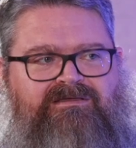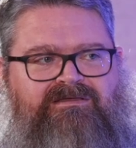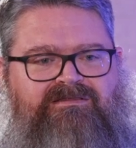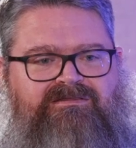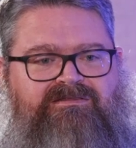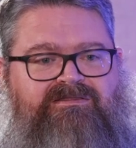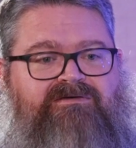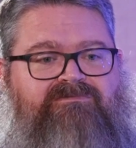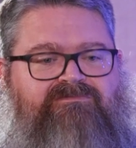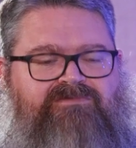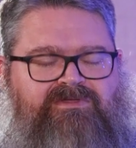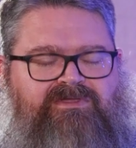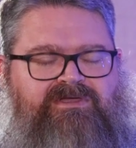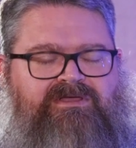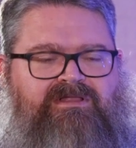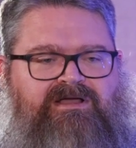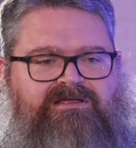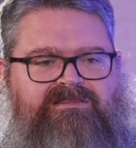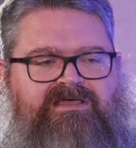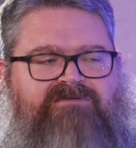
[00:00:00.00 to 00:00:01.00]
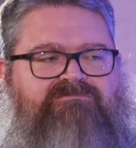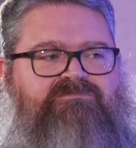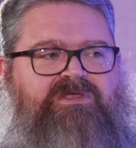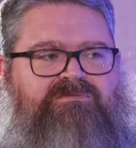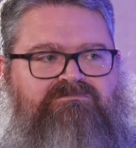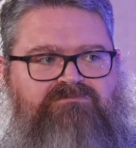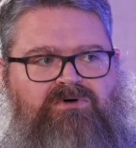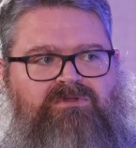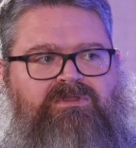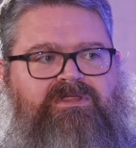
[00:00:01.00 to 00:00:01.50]
they've
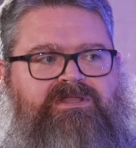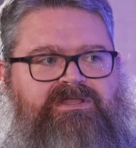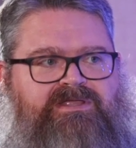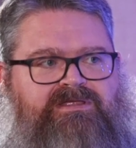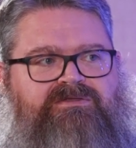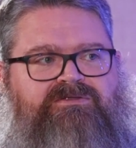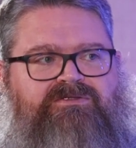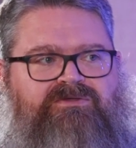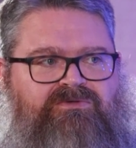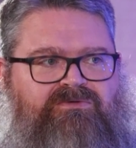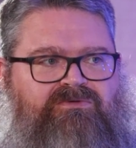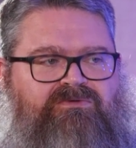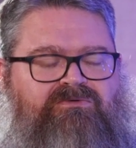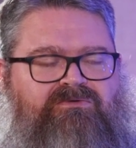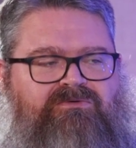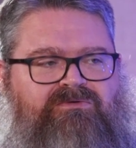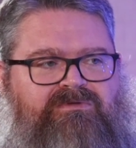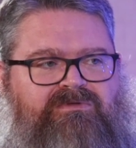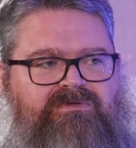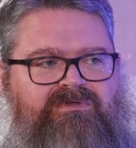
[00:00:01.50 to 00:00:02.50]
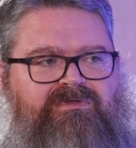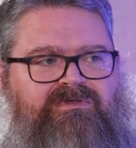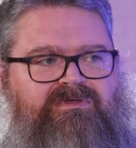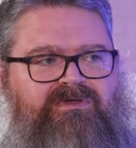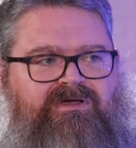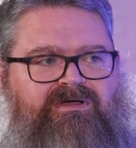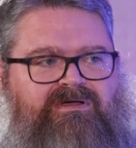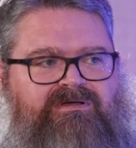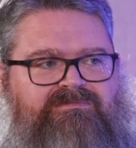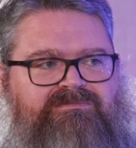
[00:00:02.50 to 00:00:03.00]
been bullied into,
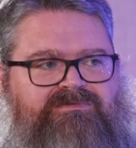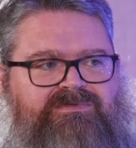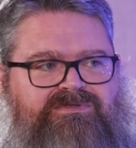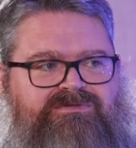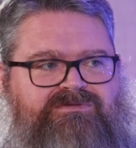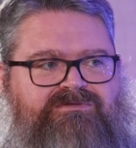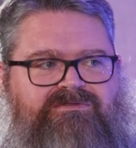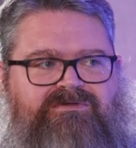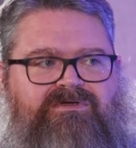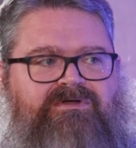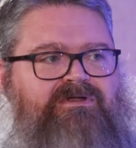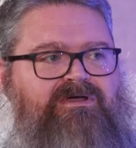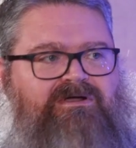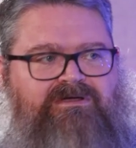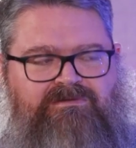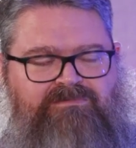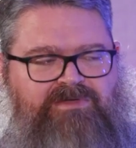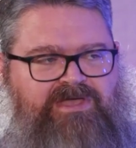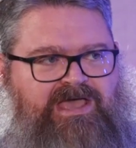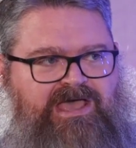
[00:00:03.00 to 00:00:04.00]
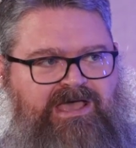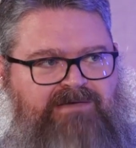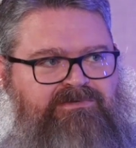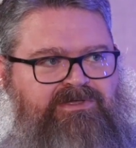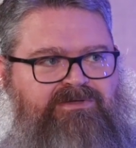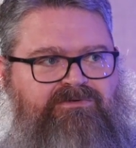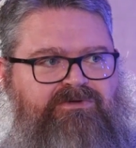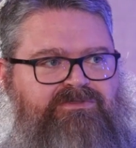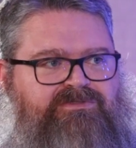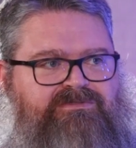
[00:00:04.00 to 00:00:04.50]
because they're not going to be
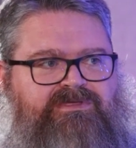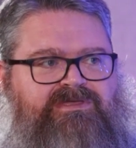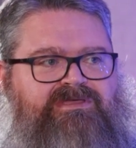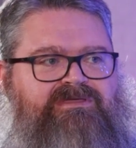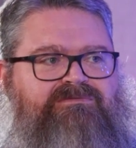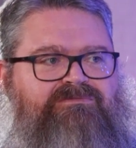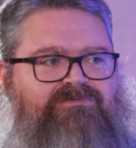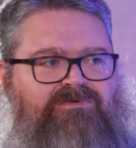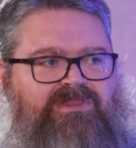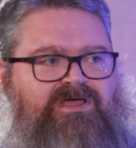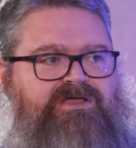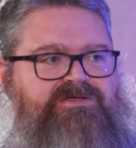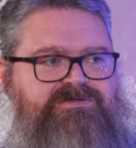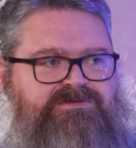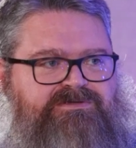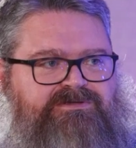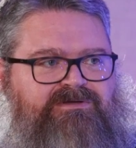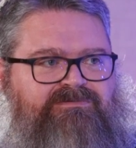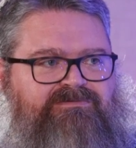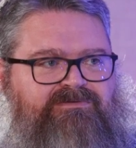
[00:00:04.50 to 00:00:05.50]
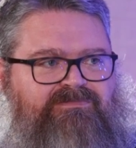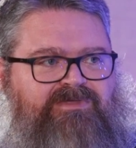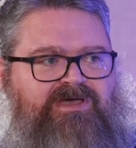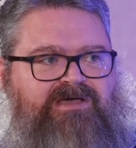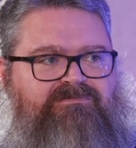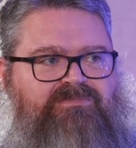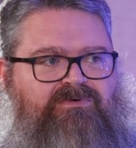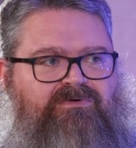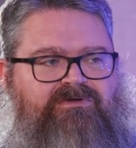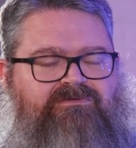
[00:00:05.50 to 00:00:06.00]
happy with the relationship from
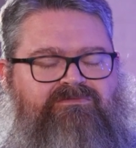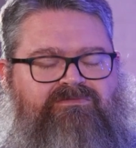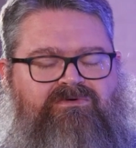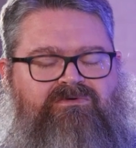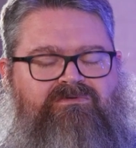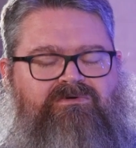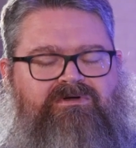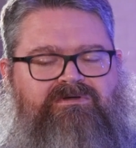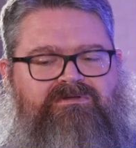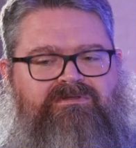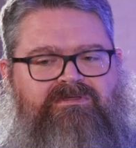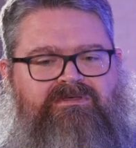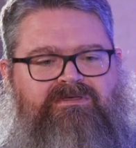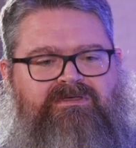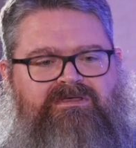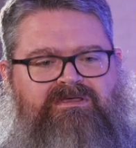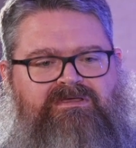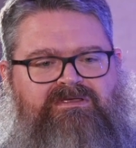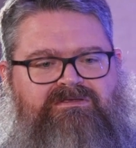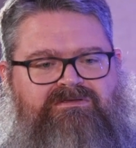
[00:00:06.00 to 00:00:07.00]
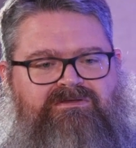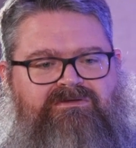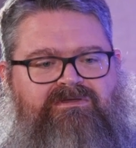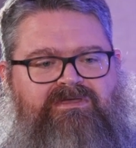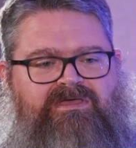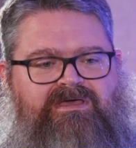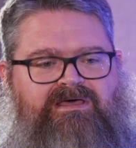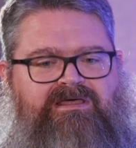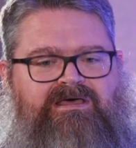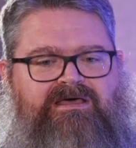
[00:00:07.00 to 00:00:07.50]
that point forward. So
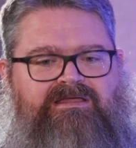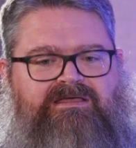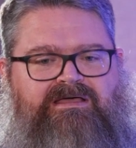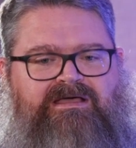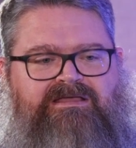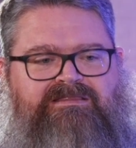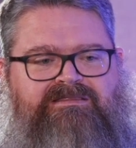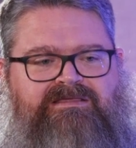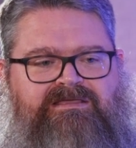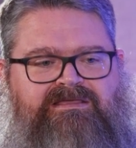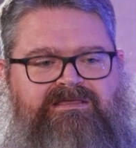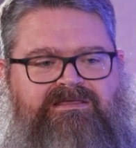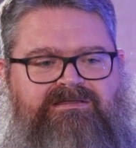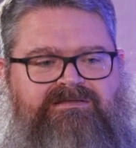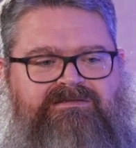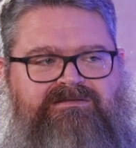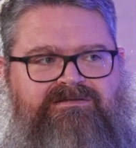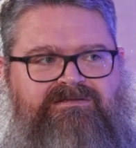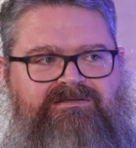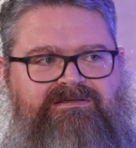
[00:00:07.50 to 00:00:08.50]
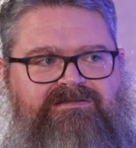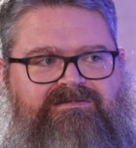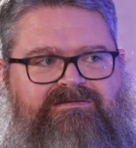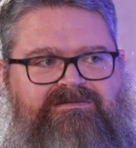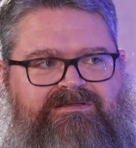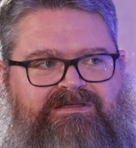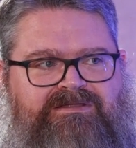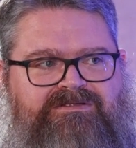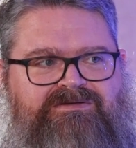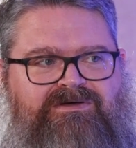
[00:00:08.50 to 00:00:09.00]
yeah, I think
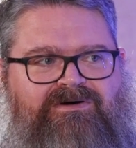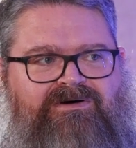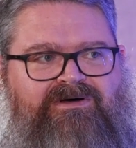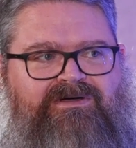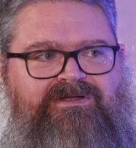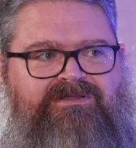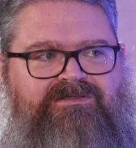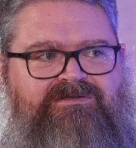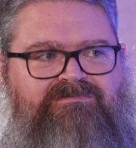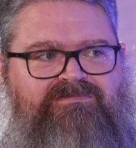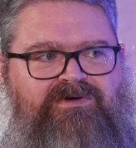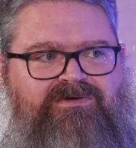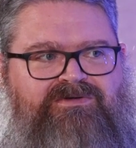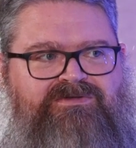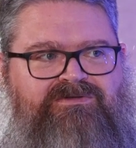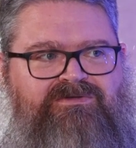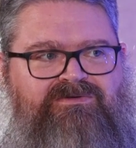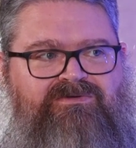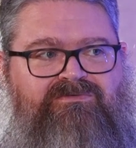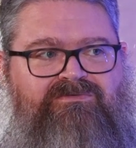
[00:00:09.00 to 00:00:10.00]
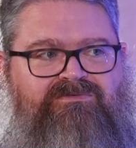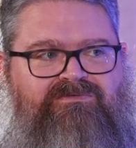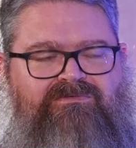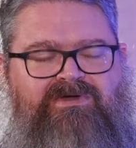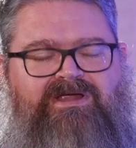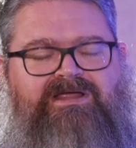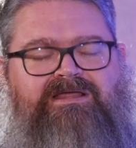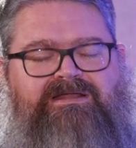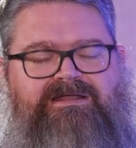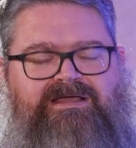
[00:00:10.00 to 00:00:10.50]
it's on the person who
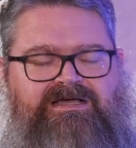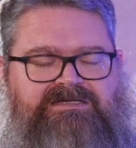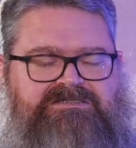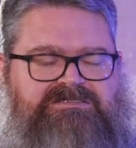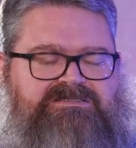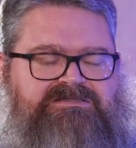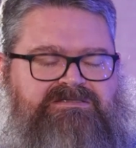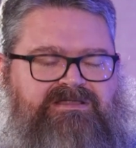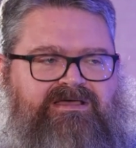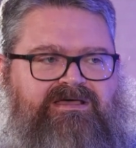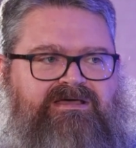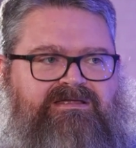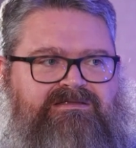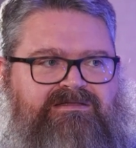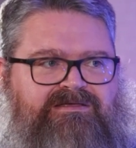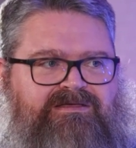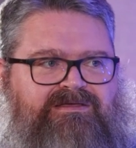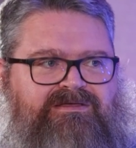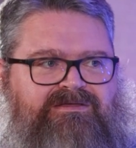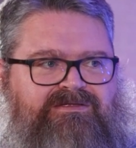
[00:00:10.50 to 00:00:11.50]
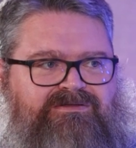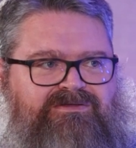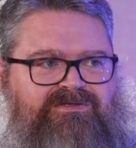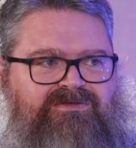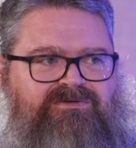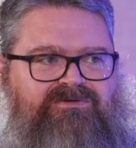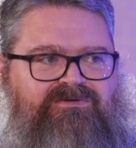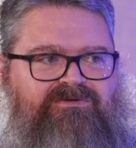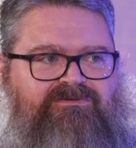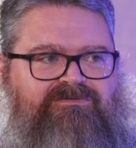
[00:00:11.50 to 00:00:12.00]
recognizes that
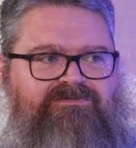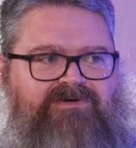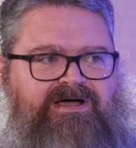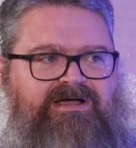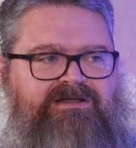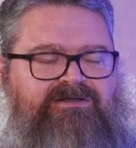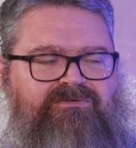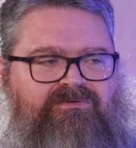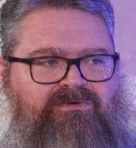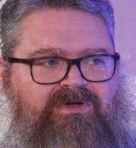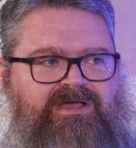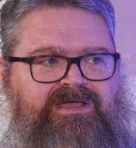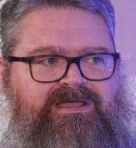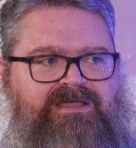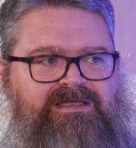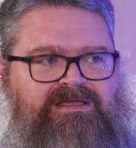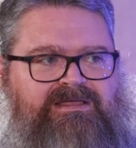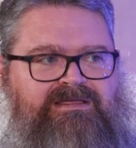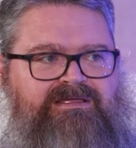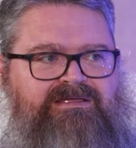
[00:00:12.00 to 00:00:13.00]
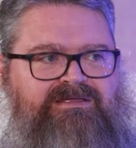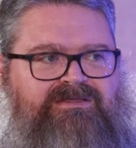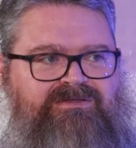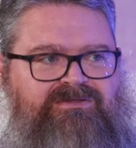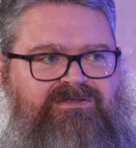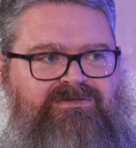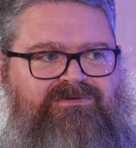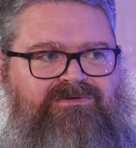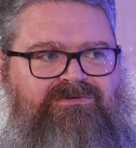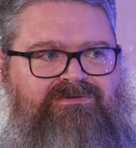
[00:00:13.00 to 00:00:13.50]
to find a way
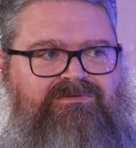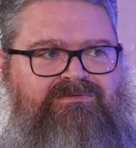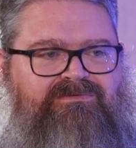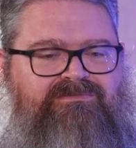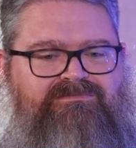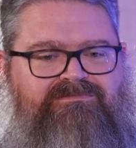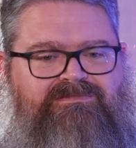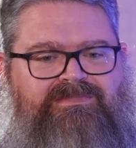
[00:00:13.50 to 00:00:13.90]
to